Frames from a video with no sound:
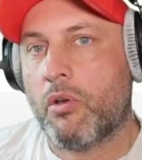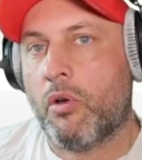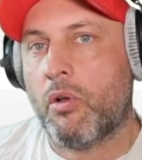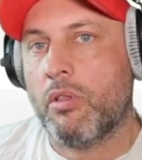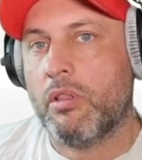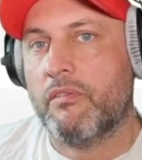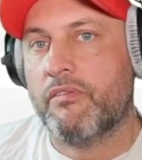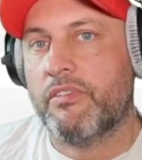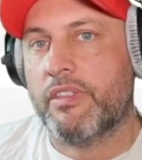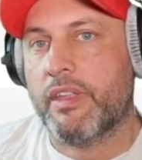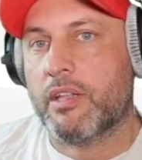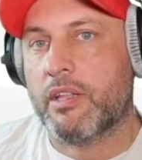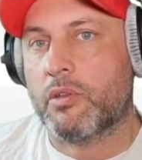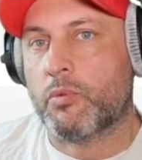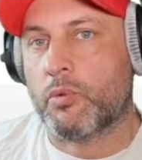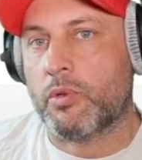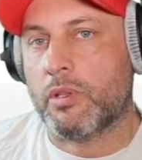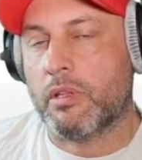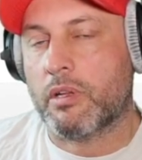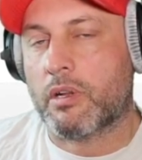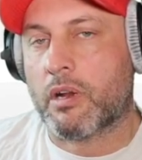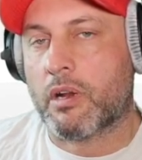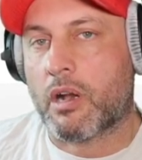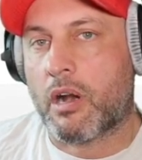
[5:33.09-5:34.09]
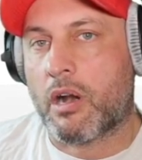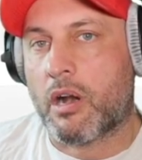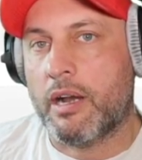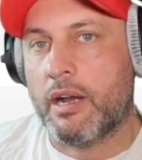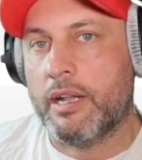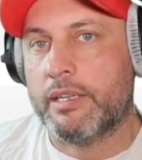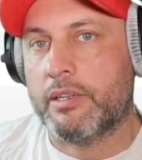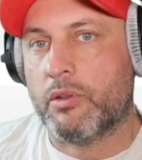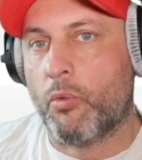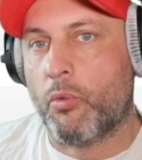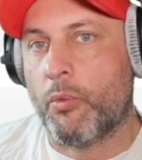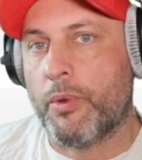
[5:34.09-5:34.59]
all of that will occur
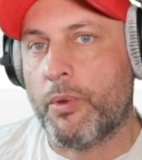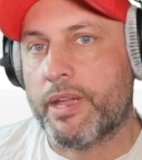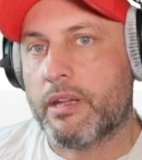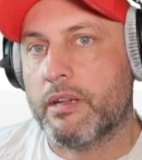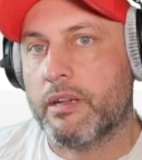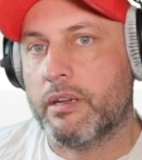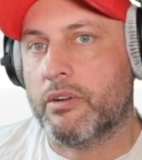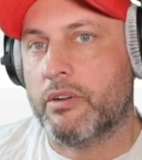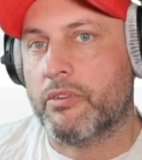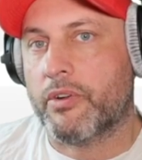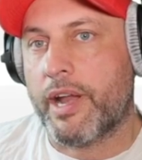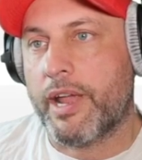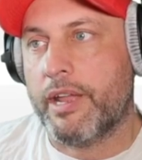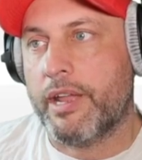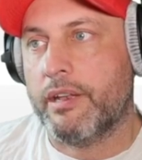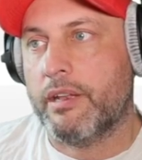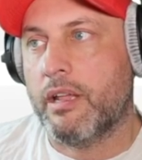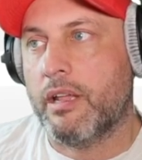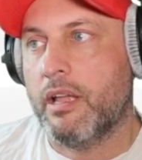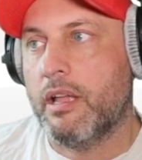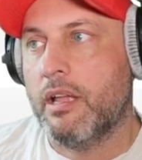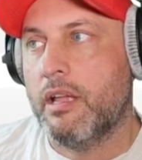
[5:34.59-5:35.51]
at the week grain.